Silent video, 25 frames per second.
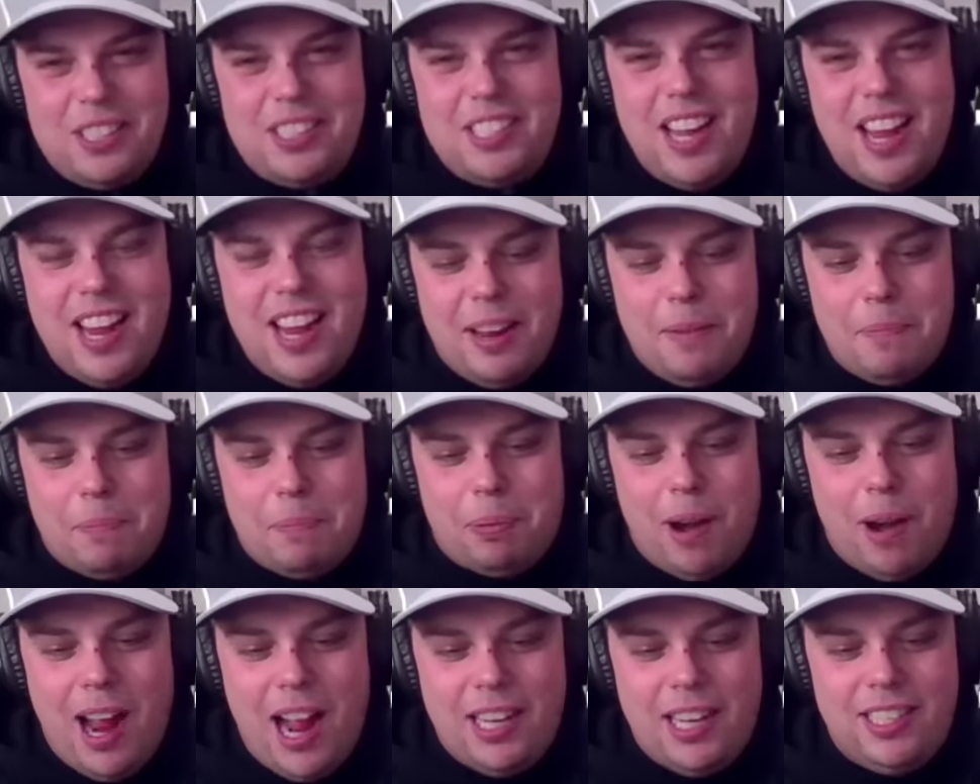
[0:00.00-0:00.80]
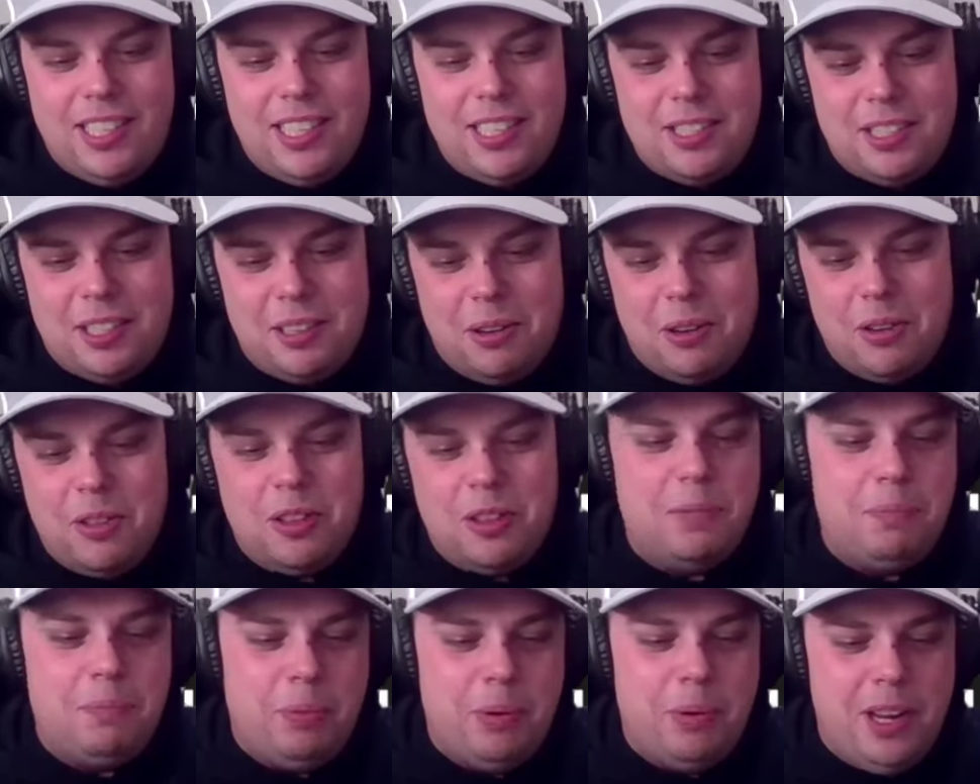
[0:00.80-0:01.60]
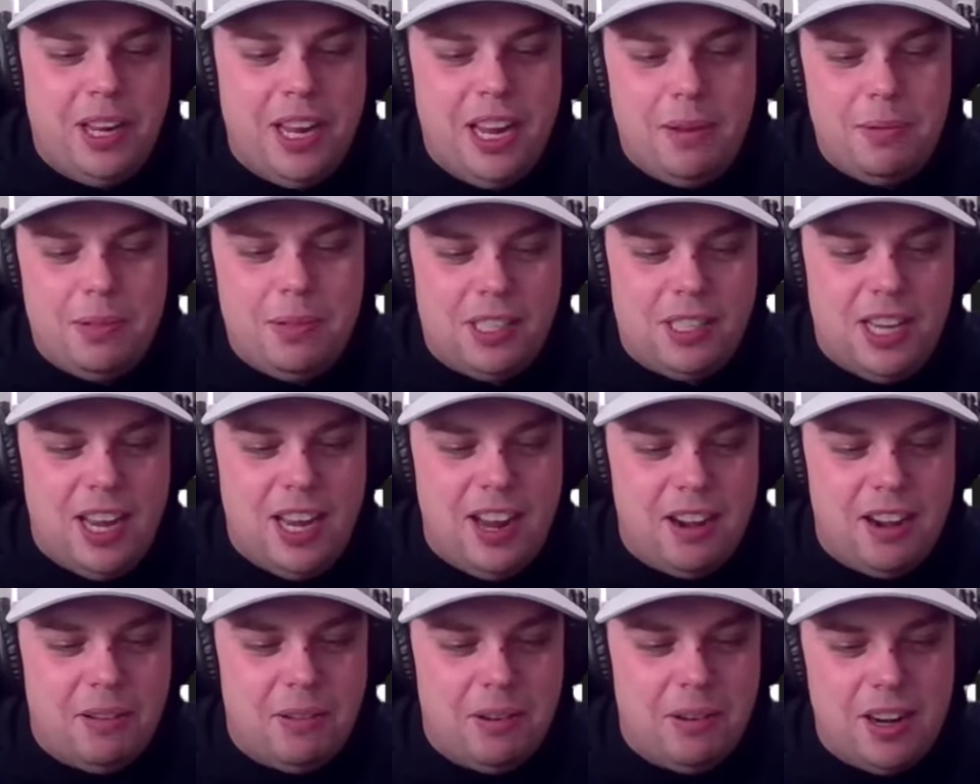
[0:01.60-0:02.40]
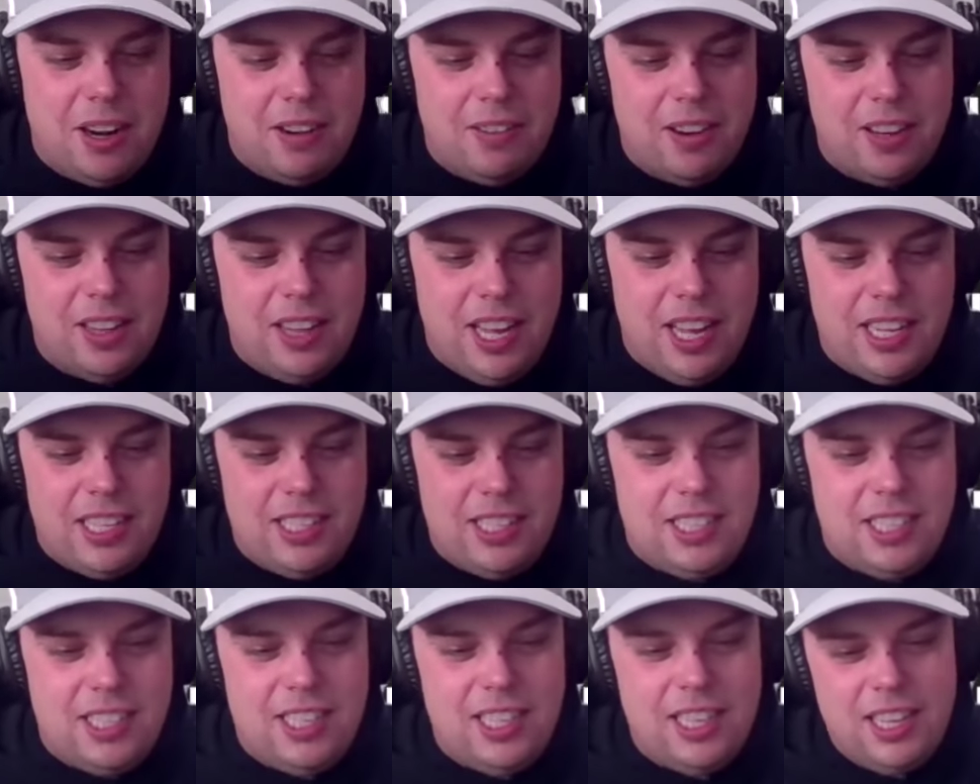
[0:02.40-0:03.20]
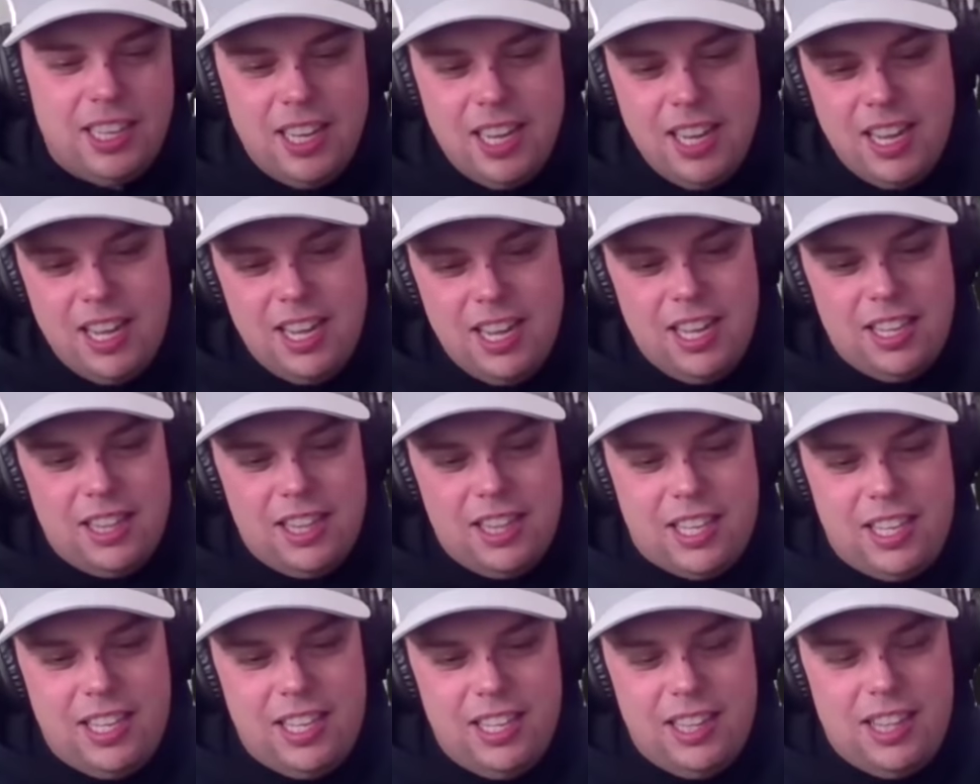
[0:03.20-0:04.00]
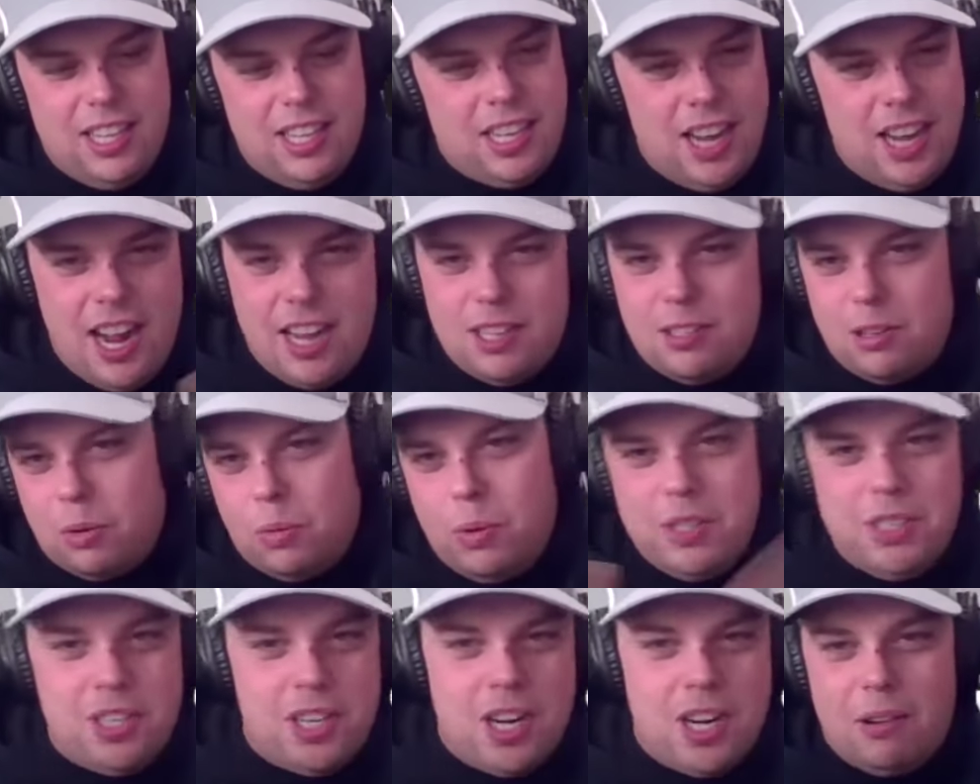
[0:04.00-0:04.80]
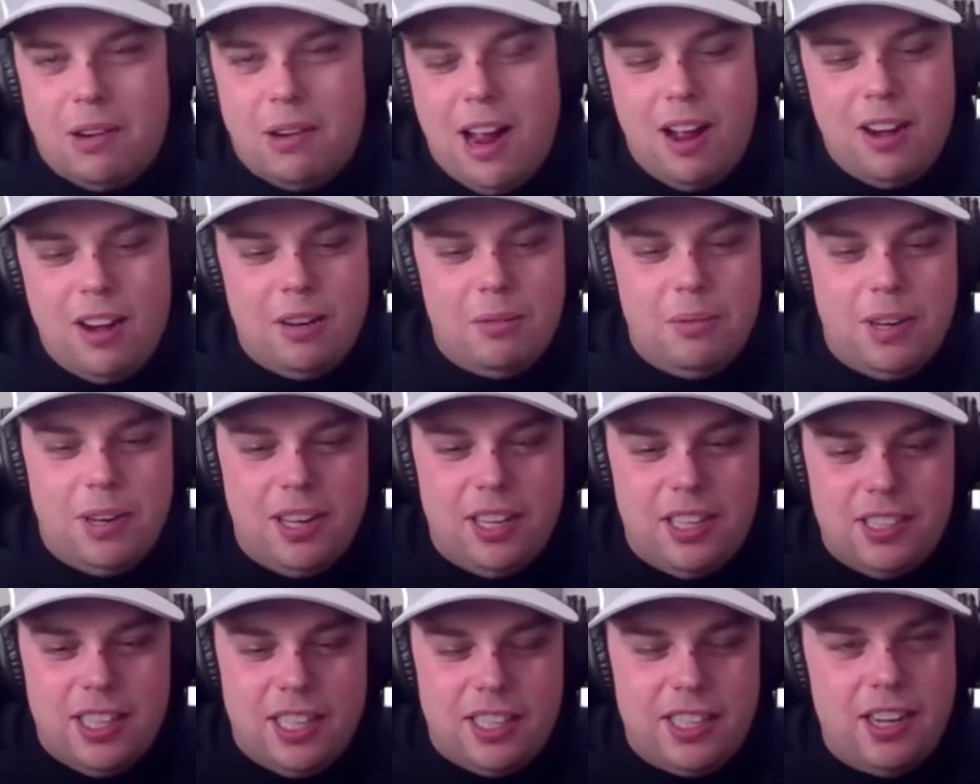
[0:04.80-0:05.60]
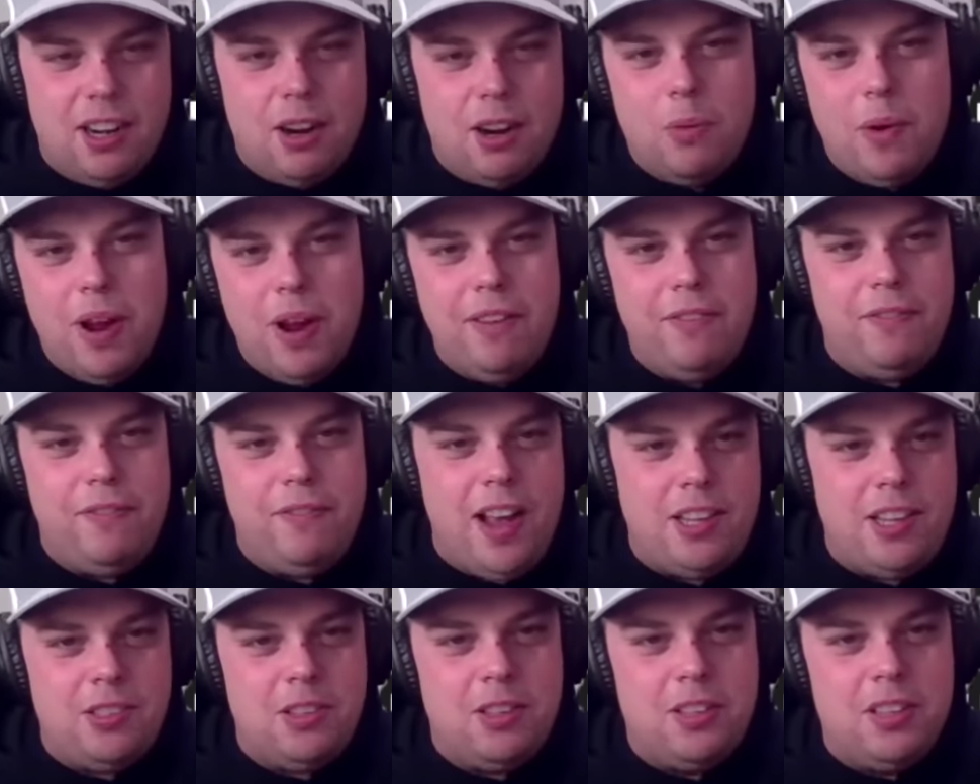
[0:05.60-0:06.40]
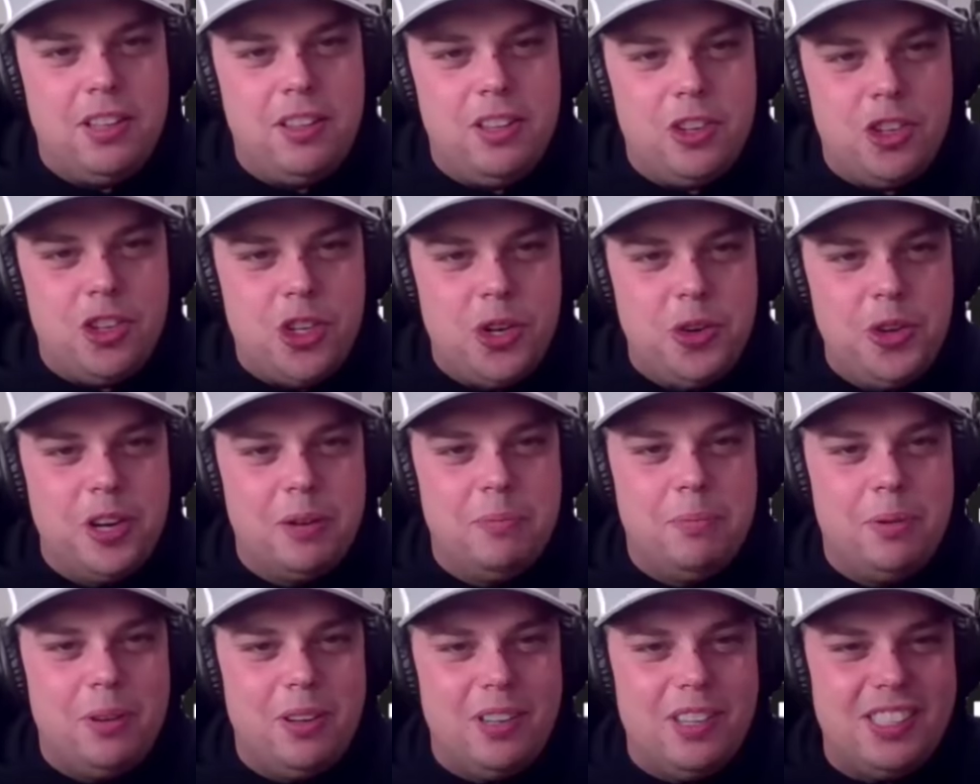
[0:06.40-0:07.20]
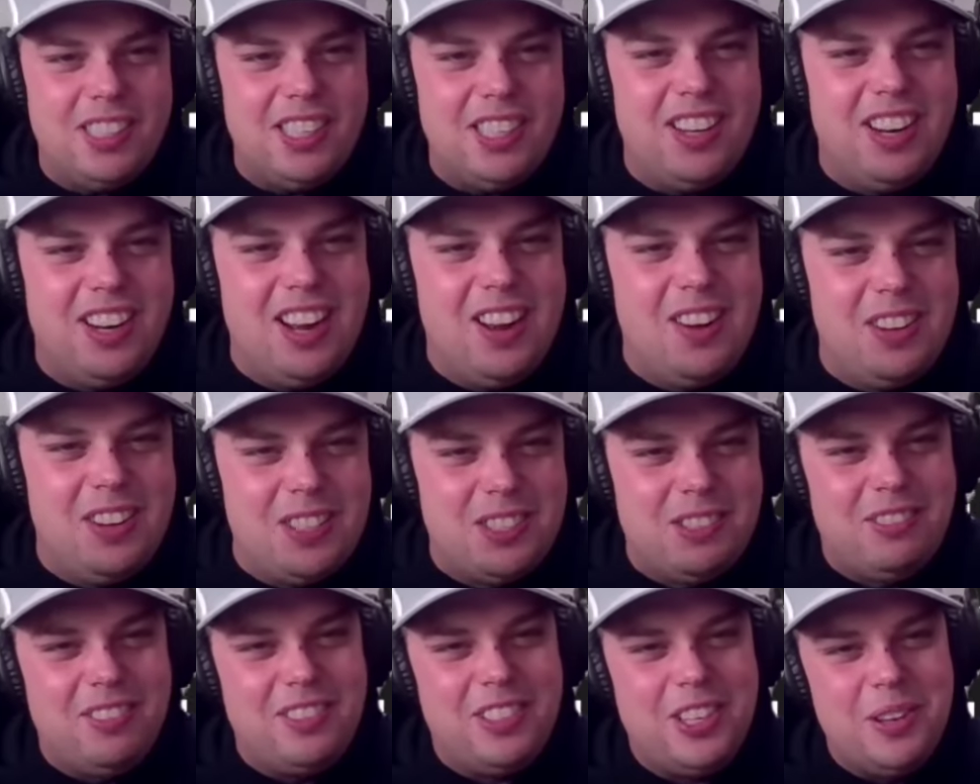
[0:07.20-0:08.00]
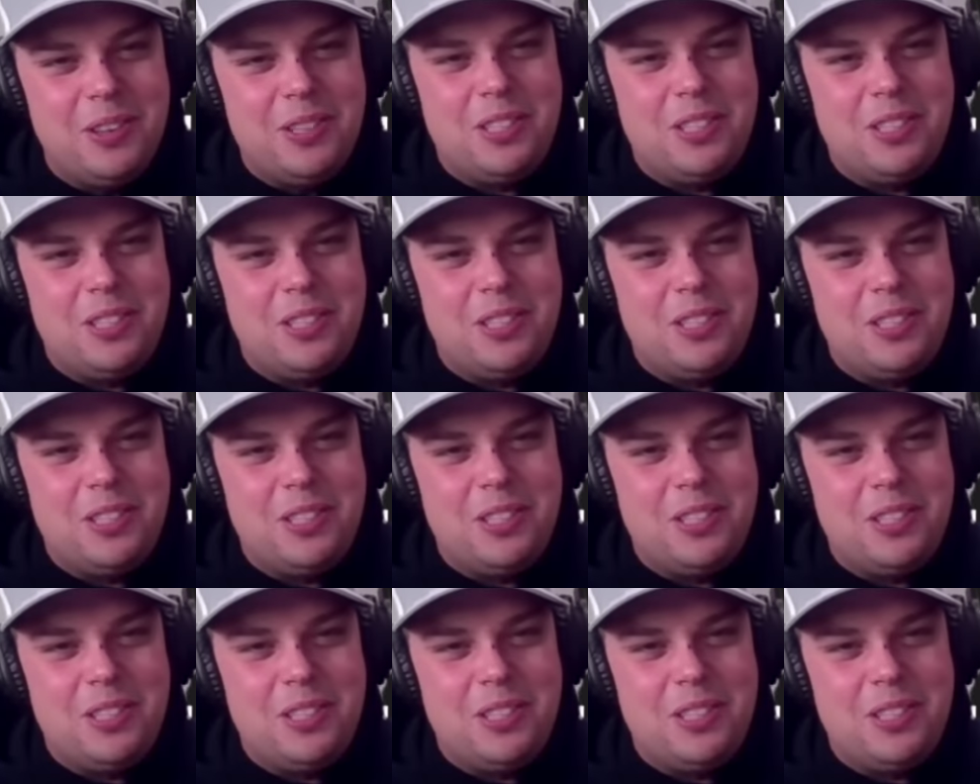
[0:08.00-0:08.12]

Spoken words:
saying in practice or the pregame skate or whatever that the guys are whizzing around him, and it's like they're way faster than the junior boys that I was used